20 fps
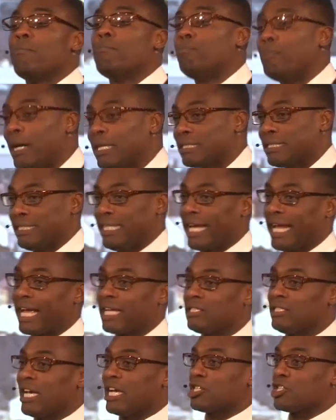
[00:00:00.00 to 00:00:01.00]
bus
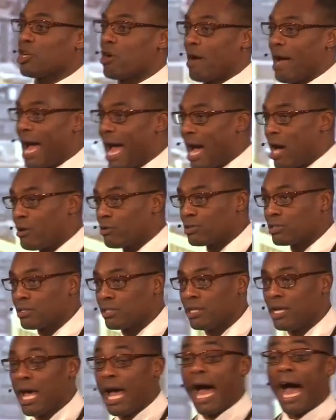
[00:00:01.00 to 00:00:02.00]
tickets at your house,
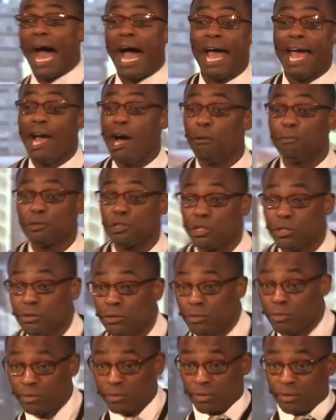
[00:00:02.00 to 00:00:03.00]
I helped you.